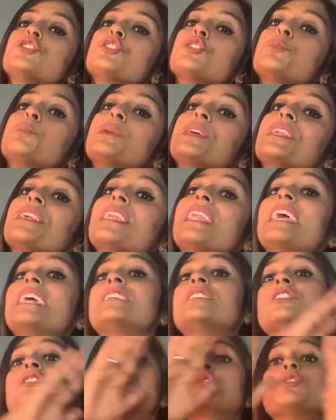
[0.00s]
should be
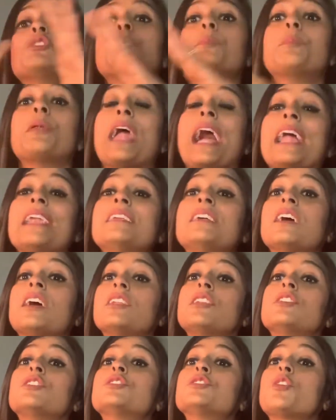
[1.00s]
related to the brand
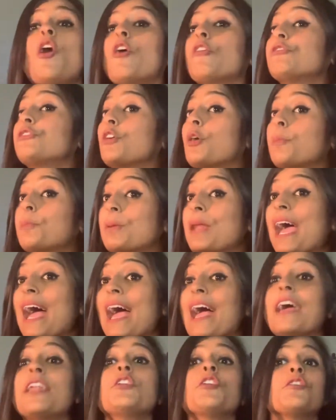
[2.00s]
colors of your
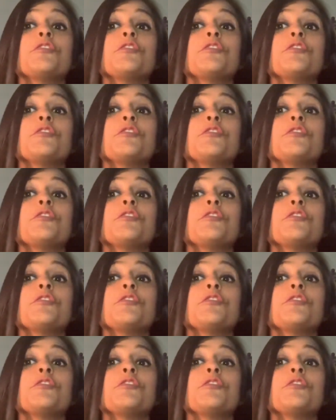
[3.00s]
brand,